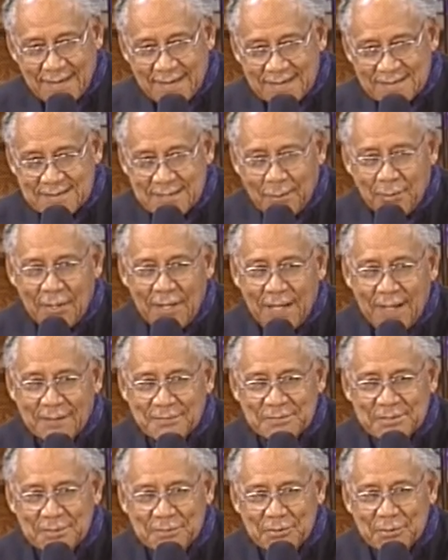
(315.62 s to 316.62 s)
so we
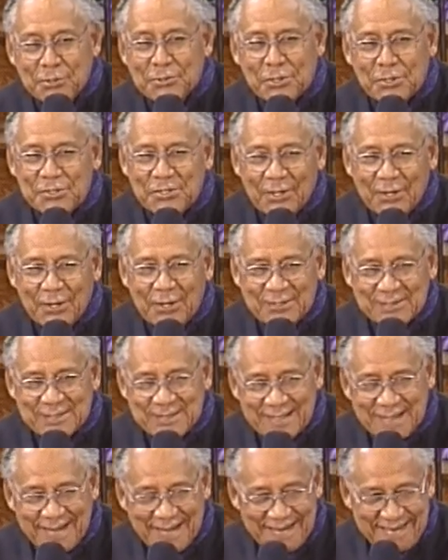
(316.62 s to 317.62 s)
have some good church
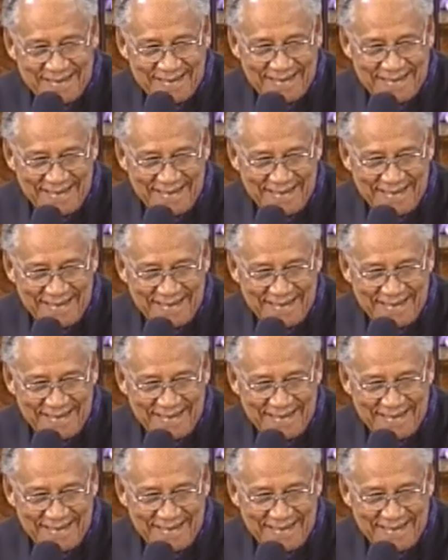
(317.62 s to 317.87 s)
today.